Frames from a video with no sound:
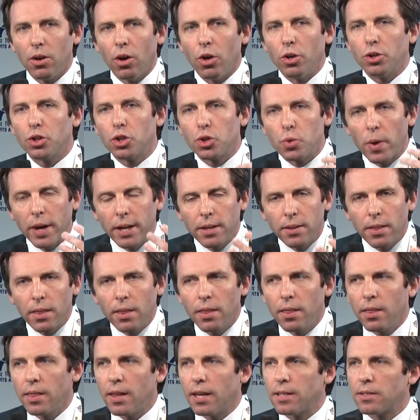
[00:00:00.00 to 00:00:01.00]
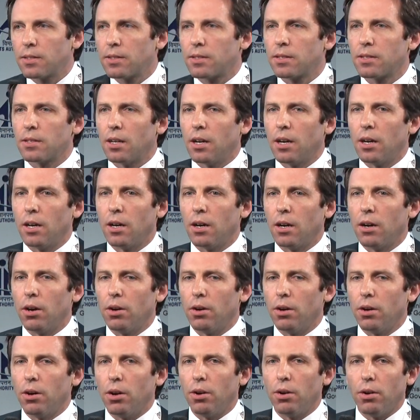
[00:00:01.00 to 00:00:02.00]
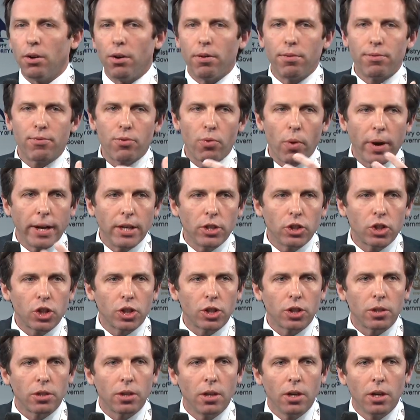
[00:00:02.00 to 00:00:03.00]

trend that a French,